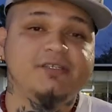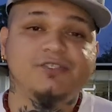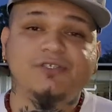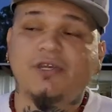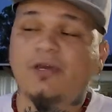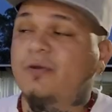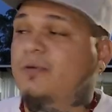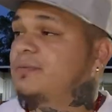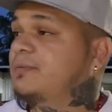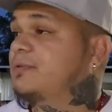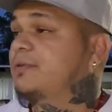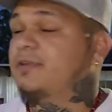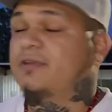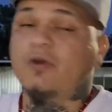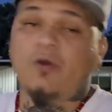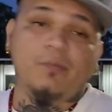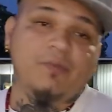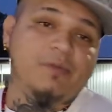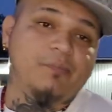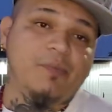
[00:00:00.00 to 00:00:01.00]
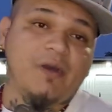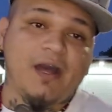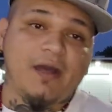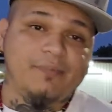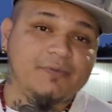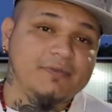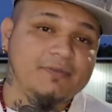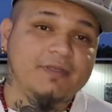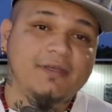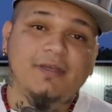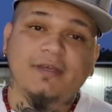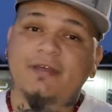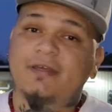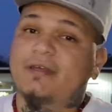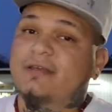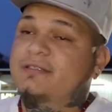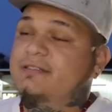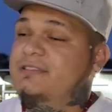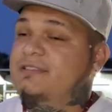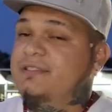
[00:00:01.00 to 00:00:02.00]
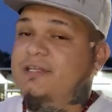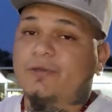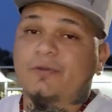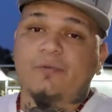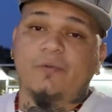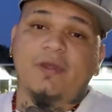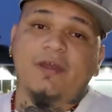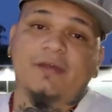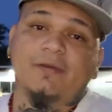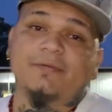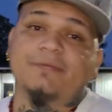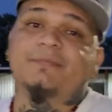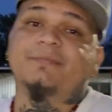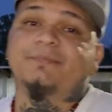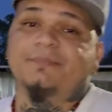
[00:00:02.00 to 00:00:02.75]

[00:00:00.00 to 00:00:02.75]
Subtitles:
show. It's gonna be popping. Stick around.